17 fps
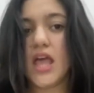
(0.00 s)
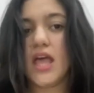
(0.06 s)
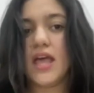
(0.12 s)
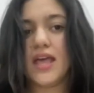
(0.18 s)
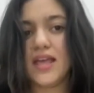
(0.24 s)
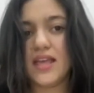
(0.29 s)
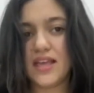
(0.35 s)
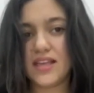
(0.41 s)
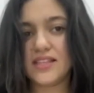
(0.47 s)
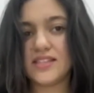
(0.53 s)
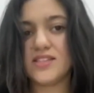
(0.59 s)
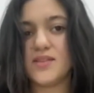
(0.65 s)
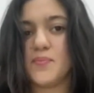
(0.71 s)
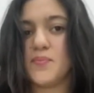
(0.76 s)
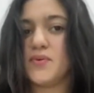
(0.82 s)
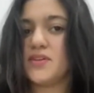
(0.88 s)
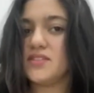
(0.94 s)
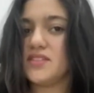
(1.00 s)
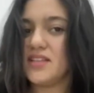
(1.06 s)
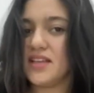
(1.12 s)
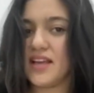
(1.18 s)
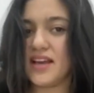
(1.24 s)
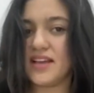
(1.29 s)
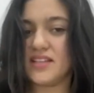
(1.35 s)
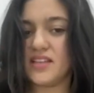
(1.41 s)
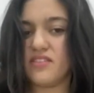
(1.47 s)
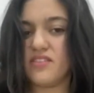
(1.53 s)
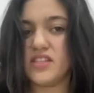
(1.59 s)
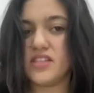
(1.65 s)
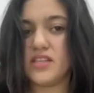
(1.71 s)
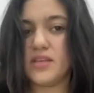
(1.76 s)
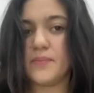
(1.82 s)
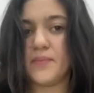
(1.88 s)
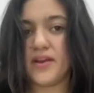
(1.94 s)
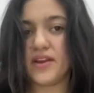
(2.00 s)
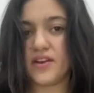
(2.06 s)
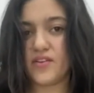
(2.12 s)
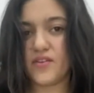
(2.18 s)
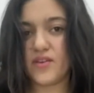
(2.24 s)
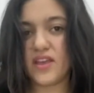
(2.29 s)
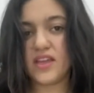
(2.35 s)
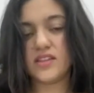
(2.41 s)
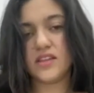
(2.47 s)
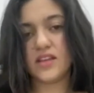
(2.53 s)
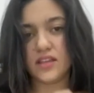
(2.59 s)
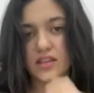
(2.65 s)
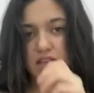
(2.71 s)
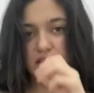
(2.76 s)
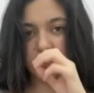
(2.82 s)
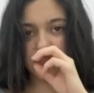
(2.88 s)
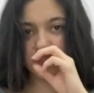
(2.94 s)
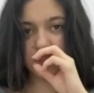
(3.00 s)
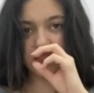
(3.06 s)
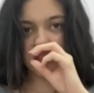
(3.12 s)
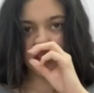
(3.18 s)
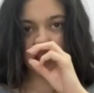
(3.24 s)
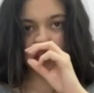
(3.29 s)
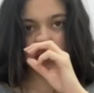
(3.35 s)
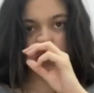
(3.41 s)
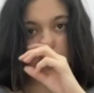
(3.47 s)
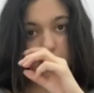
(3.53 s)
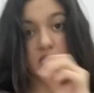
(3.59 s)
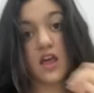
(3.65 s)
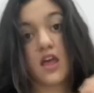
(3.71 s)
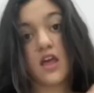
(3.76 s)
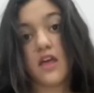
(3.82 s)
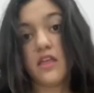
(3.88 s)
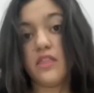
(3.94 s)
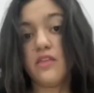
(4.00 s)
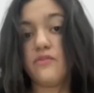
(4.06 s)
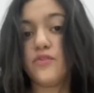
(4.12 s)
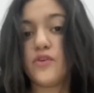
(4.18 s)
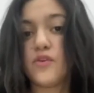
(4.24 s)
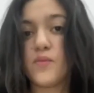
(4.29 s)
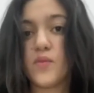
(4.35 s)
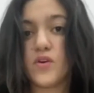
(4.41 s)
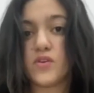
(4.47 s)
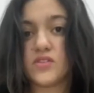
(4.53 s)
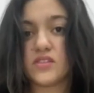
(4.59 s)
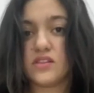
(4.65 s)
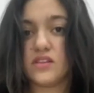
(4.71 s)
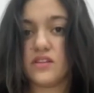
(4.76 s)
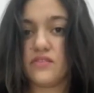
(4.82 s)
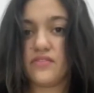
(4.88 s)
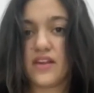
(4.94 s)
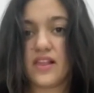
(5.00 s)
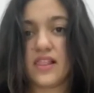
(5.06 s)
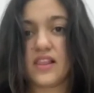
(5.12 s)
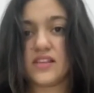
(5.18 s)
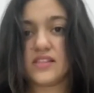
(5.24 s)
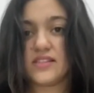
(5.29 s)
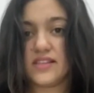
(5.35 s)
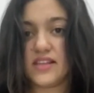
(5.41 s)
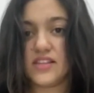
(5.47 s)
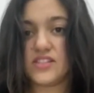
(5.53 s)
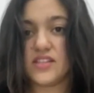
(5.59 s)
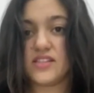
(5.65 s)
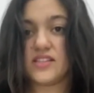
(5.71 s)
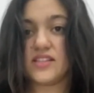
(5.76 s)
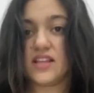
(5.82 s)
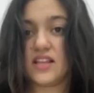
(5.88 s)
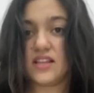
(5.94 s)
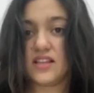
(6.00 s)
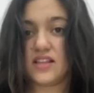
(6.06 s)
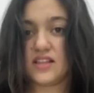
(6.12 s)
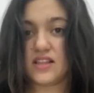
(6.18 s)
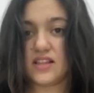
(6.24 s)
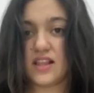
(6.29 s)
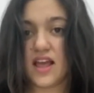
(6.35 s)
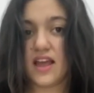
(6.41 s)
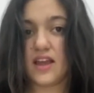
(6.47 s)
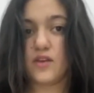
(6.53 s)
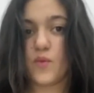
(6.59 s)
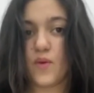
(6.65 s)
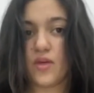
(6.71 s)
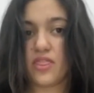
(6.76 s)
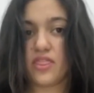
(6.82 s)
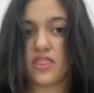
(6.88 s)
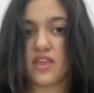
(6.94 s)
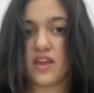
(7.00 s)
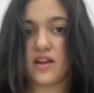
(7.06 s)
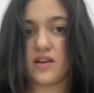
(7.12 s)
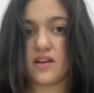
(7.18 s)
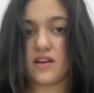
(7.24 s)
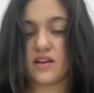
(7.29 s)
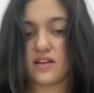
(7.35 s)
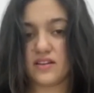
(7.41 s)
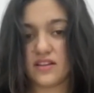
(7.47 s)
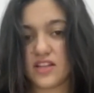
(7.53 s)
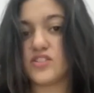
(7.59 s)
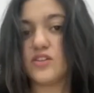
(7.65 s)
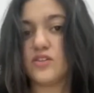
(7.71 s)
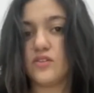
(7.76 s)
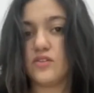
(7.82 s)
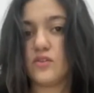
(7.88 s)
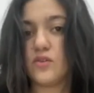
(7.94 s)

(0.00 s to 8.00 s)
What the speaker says: Hence, supporting activity by creating nations and the foremost defenseless nations in line with their national